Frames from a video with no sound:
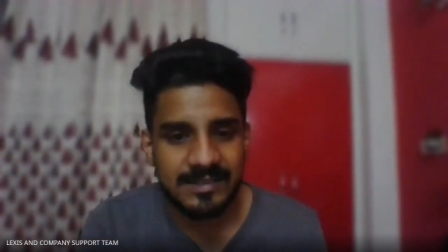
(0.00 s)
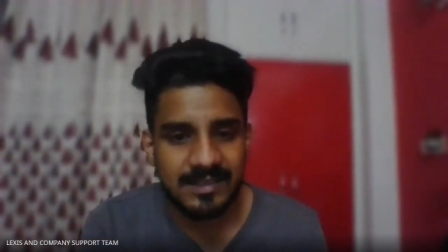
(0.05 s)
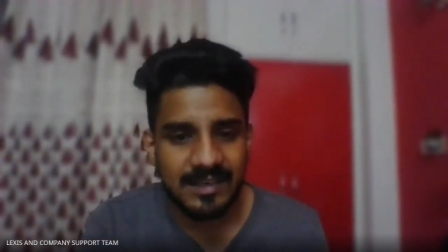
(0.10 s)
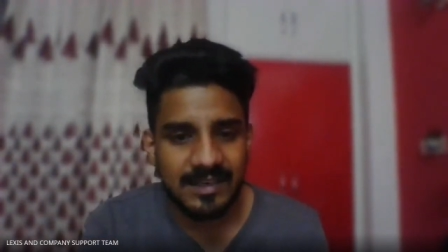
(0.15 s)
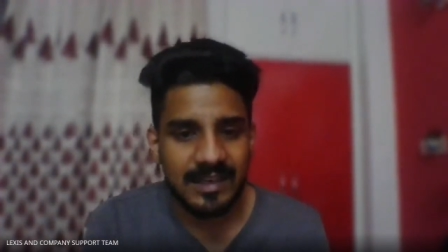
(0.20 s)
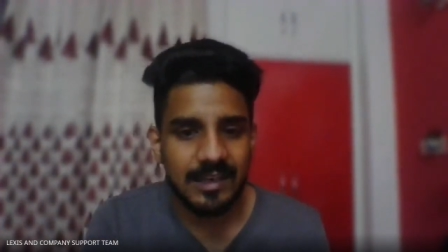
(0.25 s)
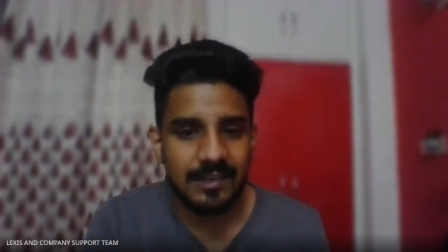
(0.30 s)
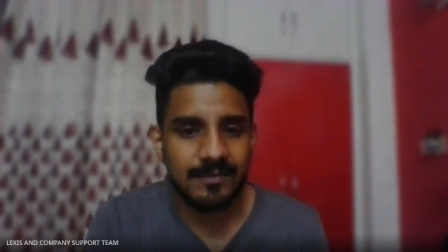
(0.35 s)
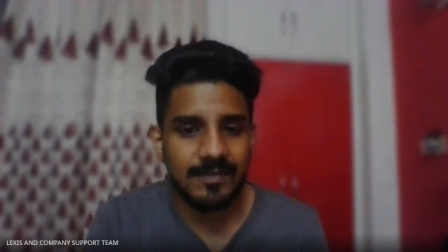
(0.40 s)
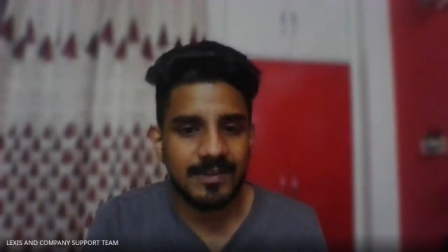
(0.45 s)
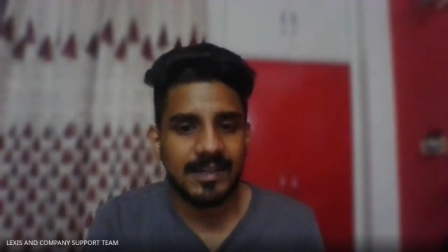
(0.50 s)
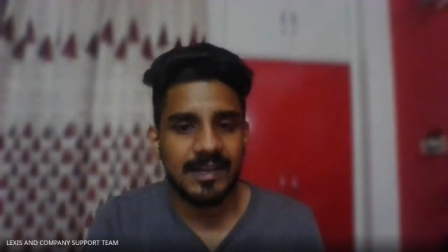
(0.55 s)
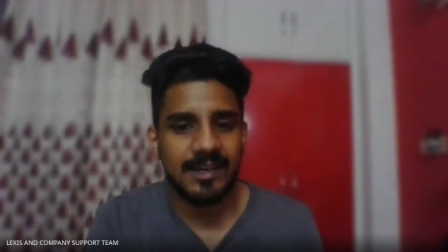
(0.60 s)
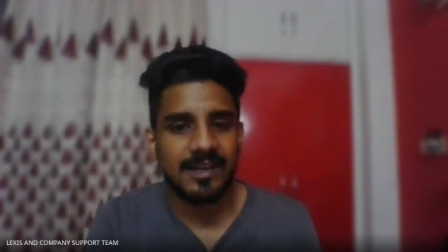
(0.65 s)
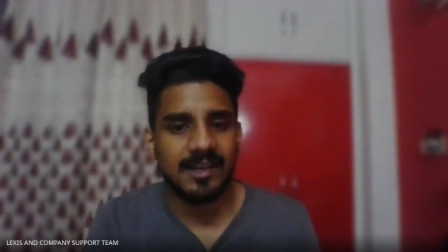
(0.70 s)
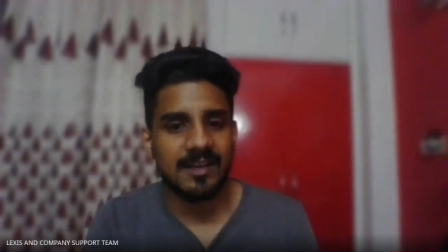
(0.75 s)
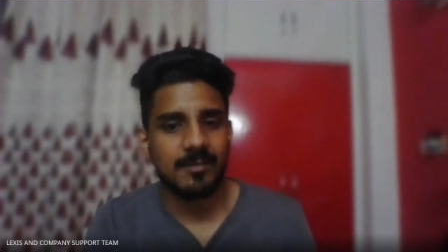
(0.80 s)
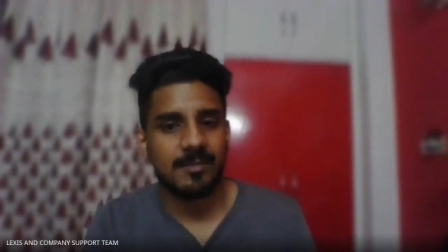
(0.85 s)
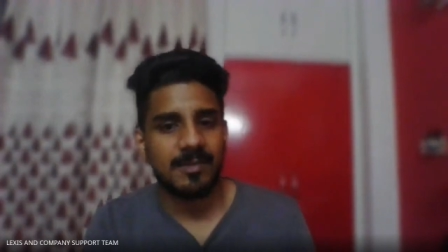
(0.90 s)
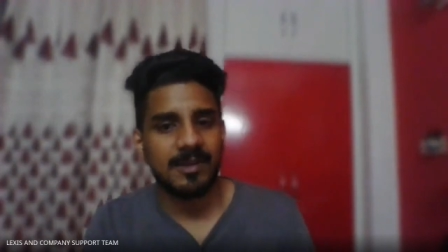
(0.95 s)
deal with the
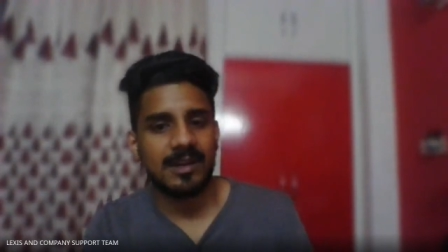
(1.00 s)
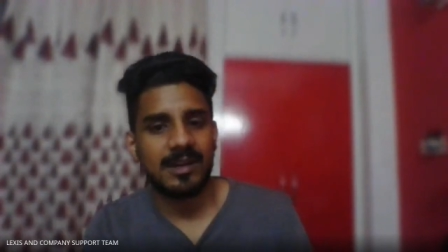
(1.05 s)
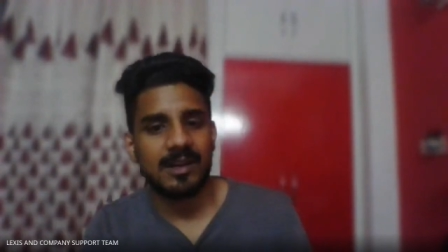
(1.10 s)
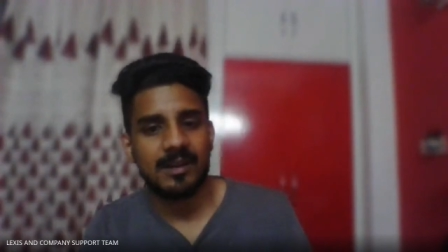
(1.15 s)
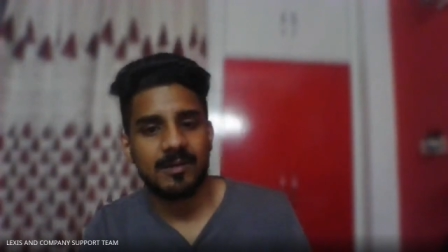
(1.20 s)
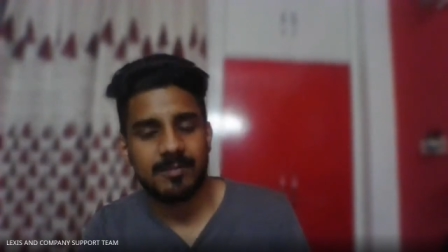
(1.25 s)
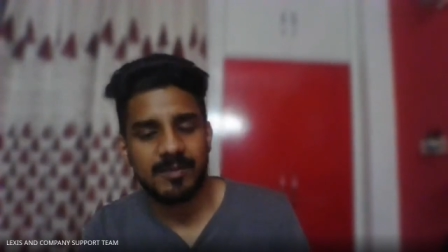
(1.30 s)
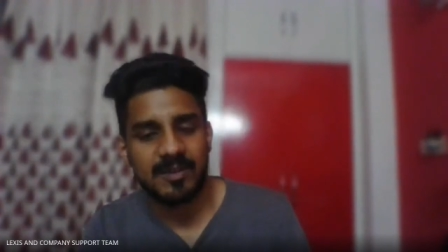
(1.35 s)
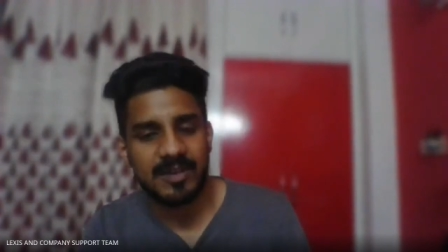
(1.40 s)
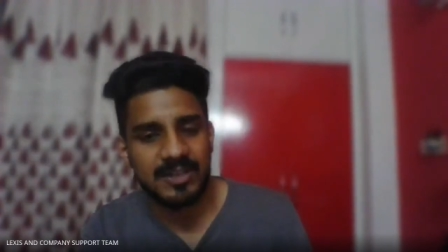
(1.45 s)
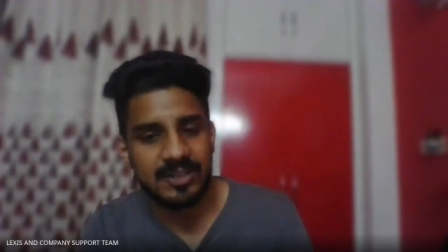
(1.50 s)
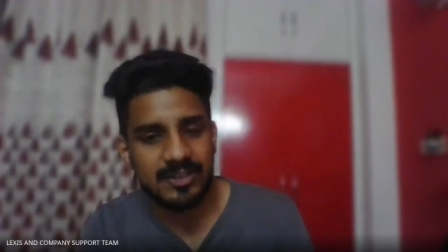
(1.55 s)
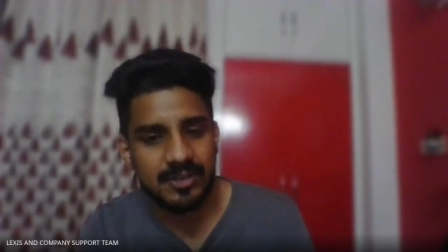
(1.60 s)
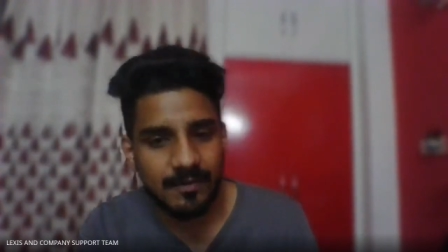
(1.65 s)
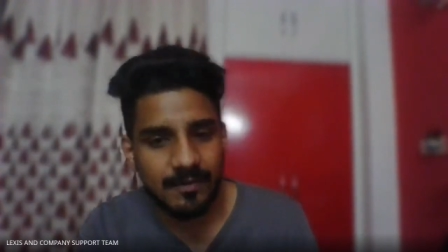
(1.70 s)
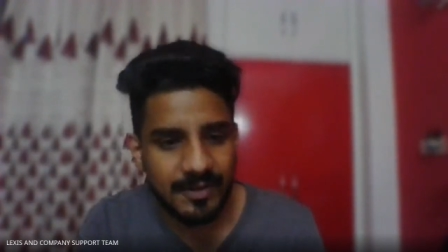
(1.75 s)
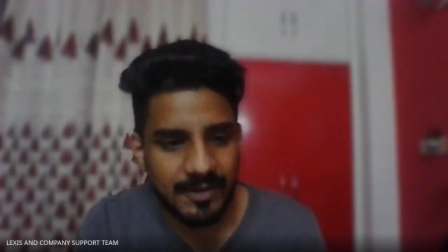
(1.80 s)
criminal breach of